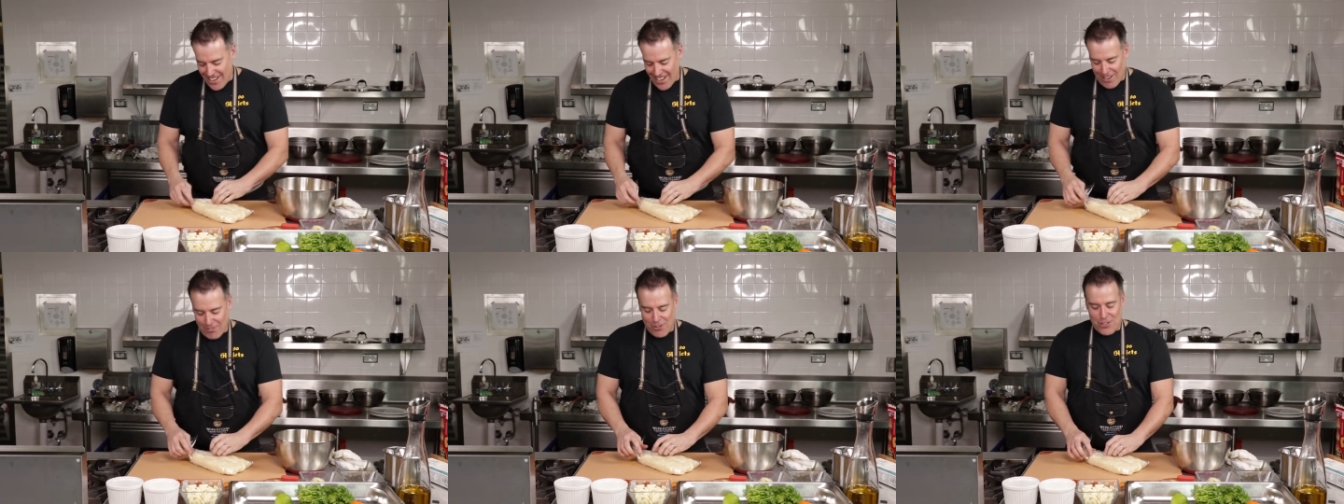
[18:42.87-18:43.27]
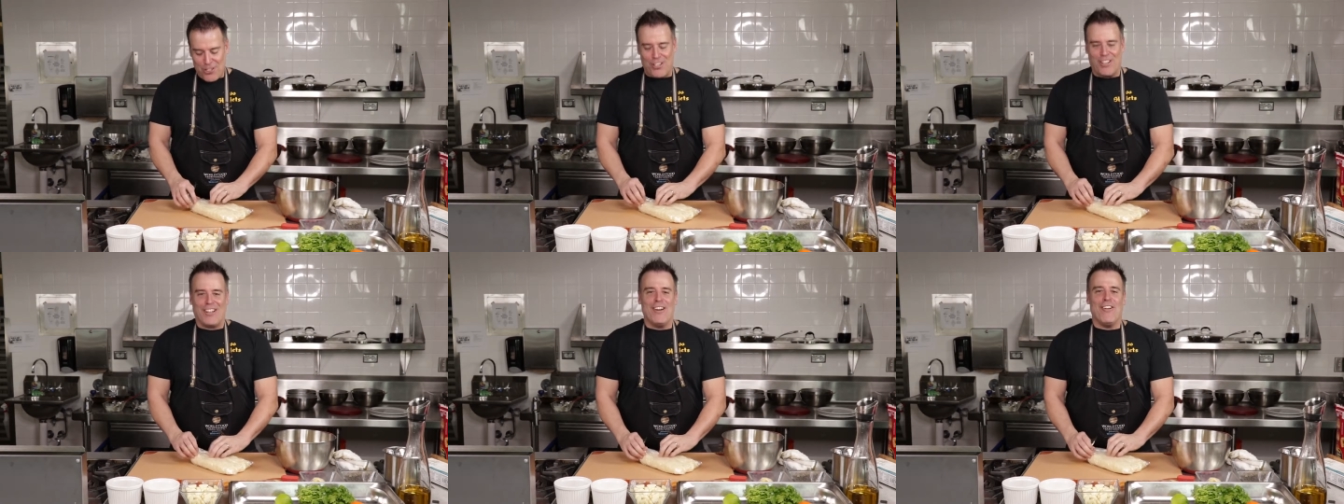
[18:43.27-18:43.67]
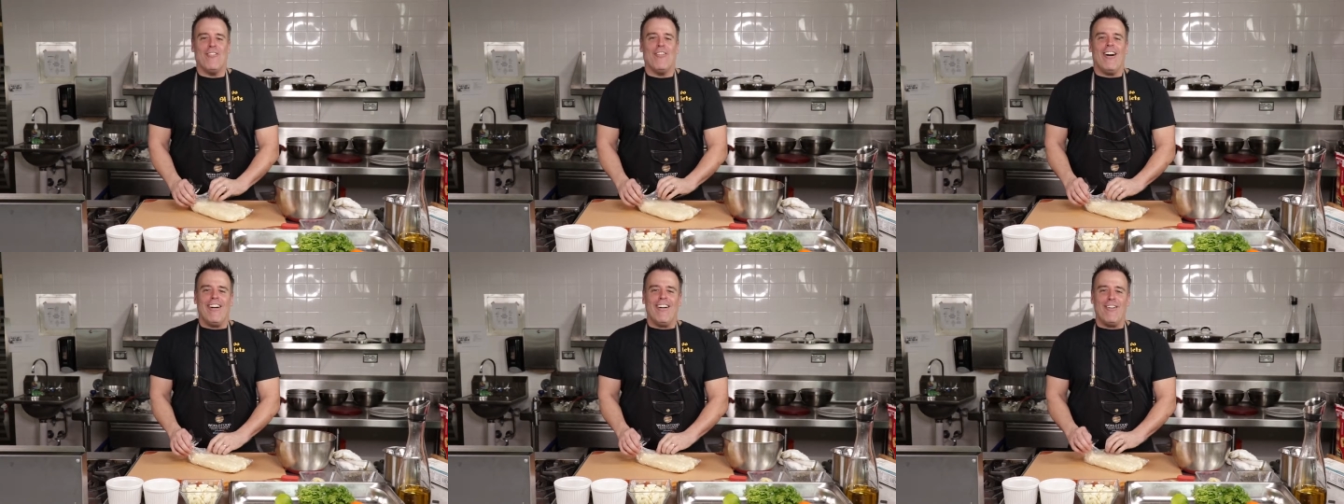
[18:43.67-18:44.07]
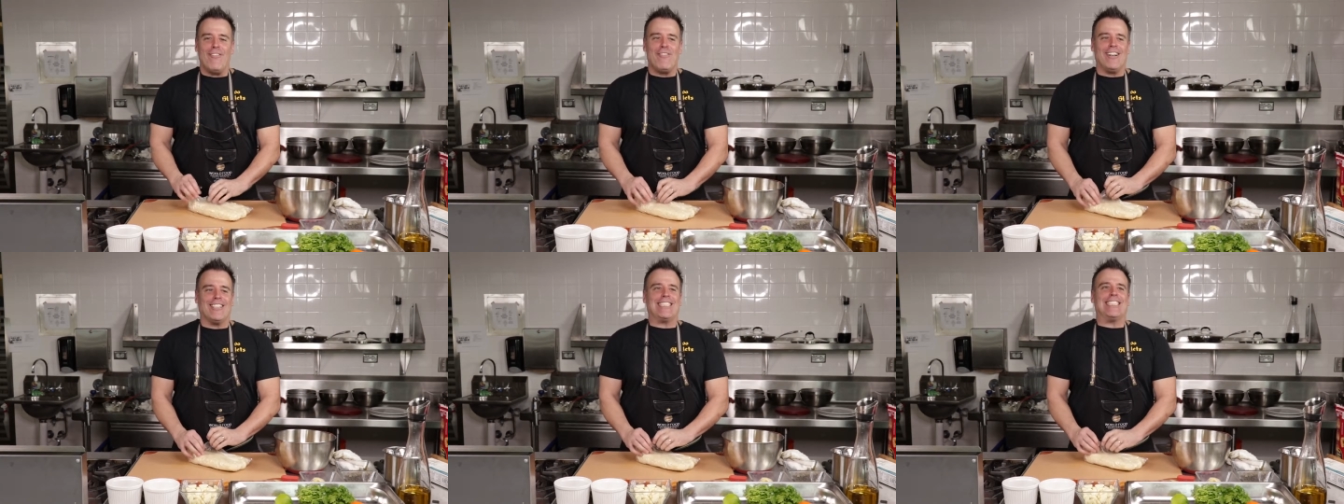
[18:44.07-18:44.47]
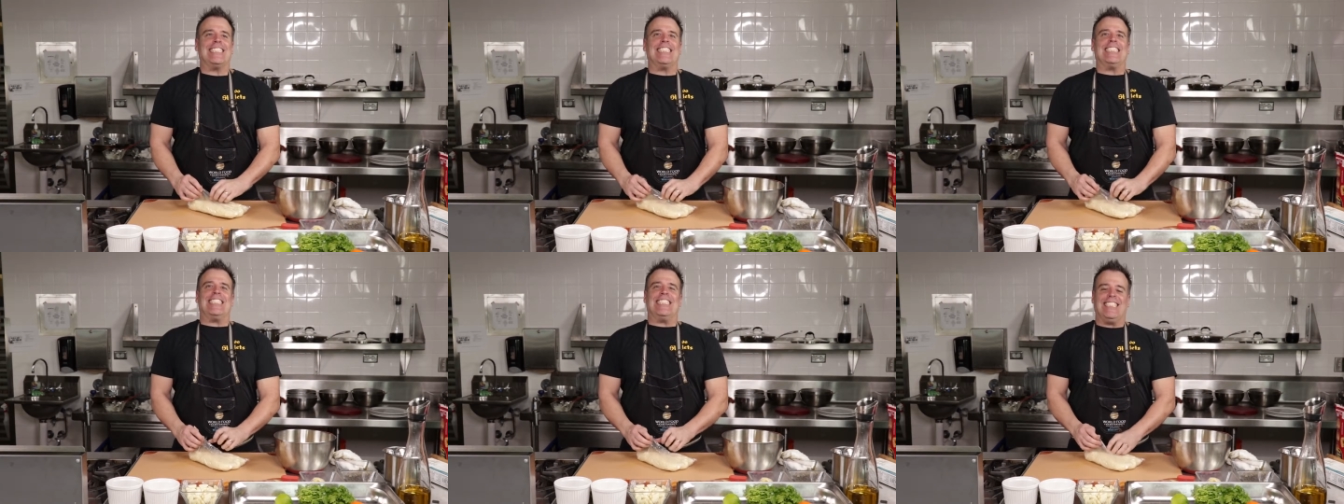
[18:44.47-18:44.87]
I want you to go, oh my
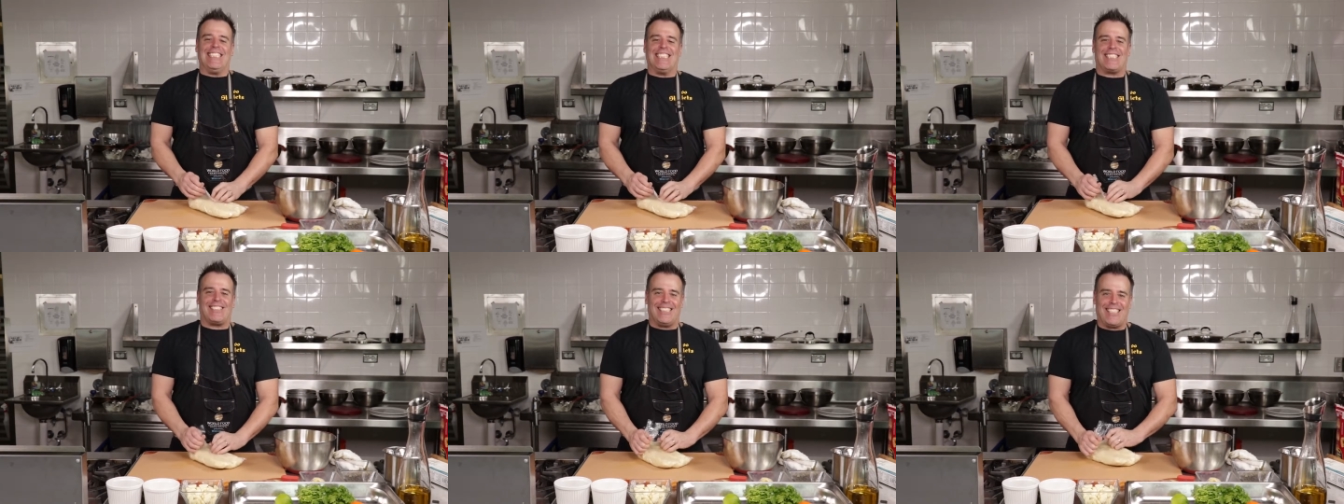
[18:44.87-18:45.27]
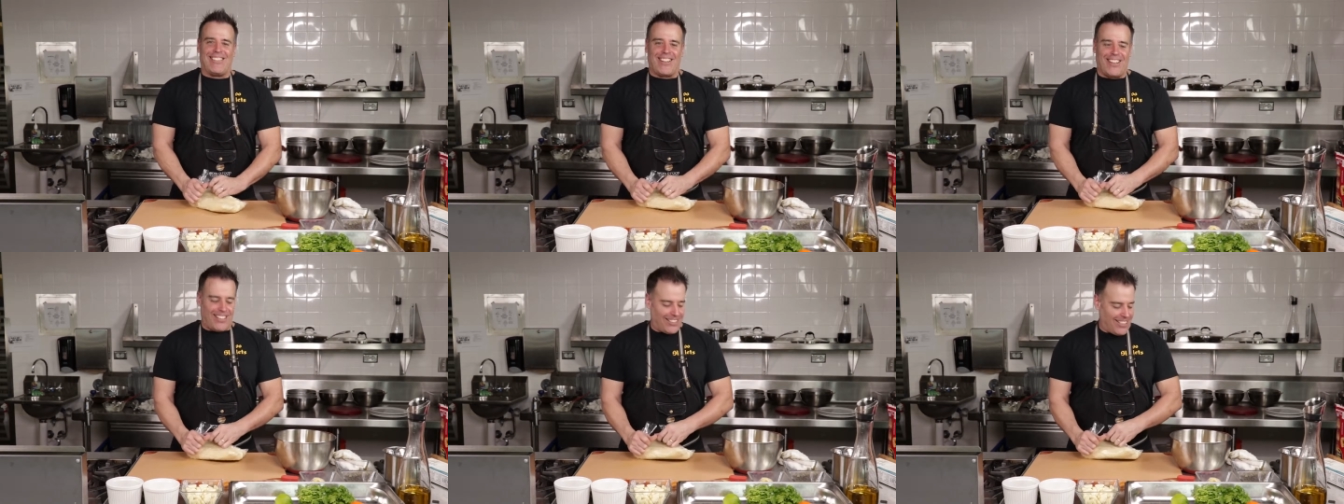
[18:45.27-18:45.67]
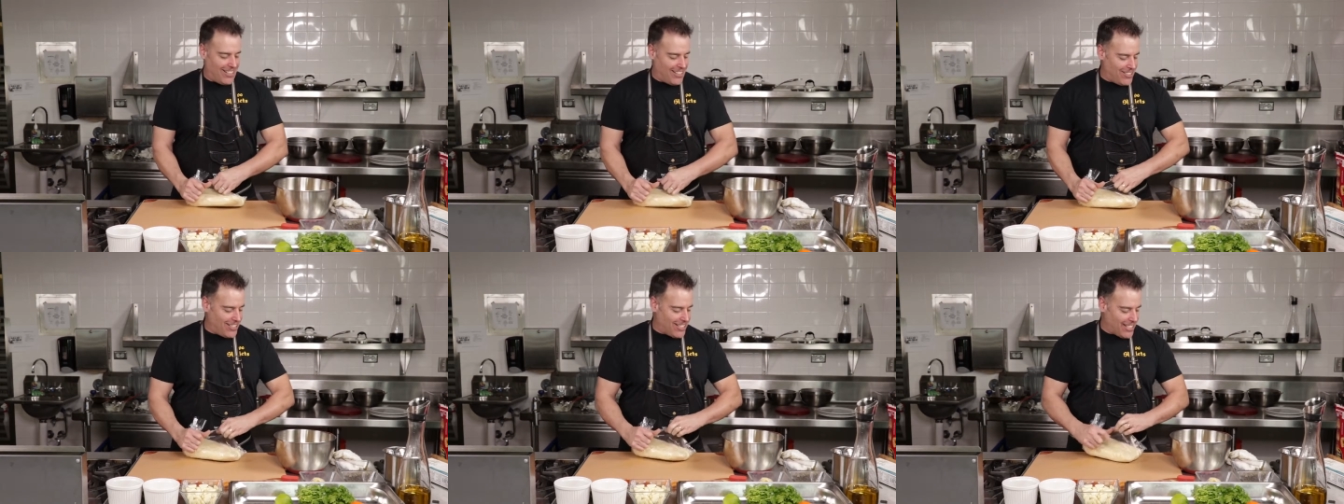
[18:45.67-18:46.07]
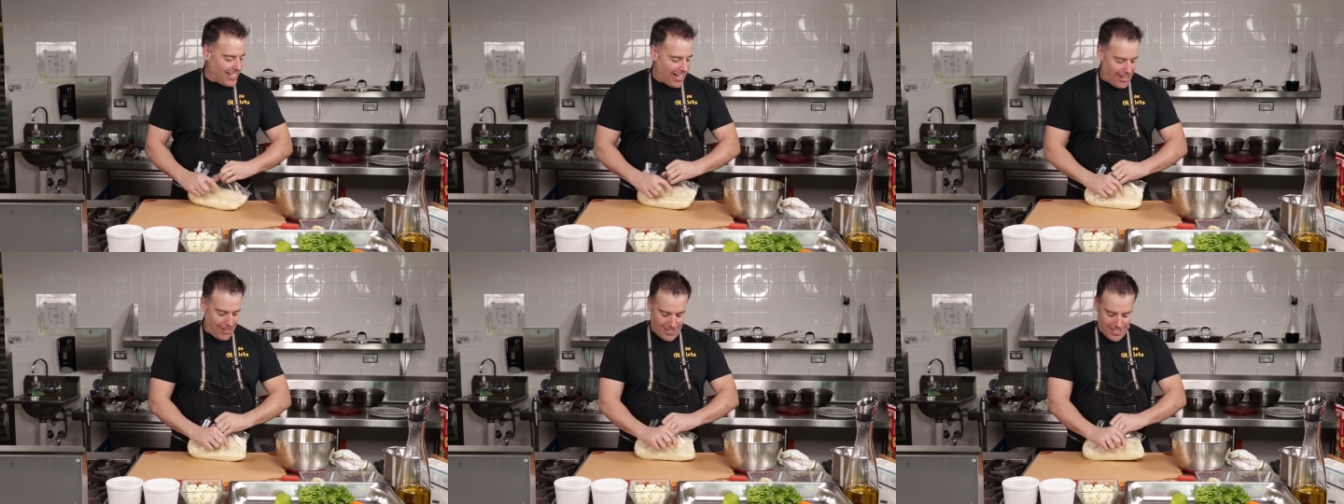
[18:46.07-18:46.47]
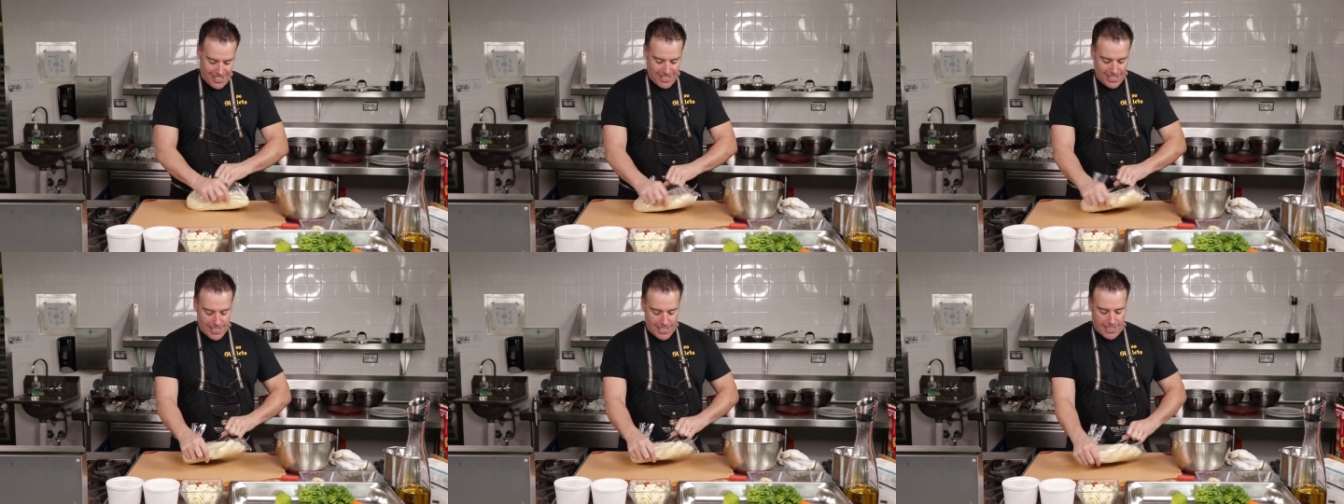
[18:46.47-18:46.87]
God, this crab cake that I just had is
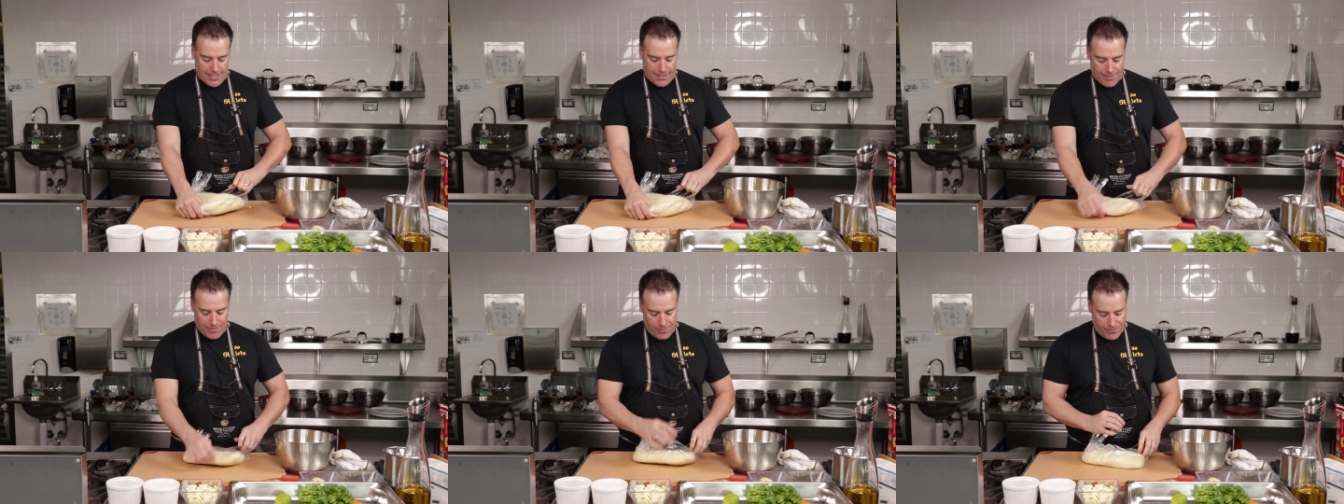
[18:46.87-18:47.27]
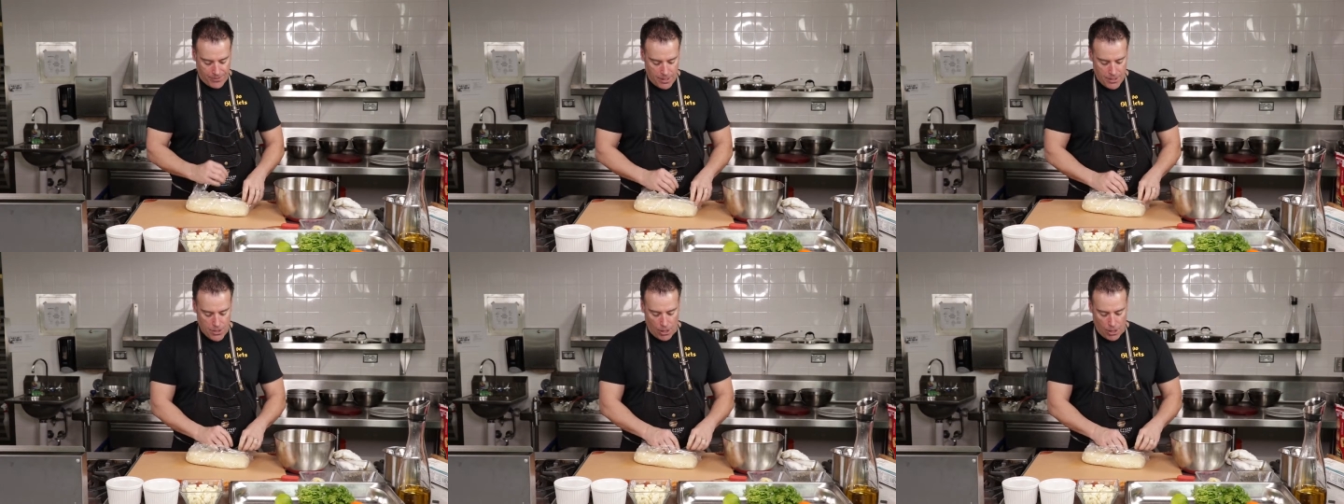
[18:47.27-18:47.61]
it!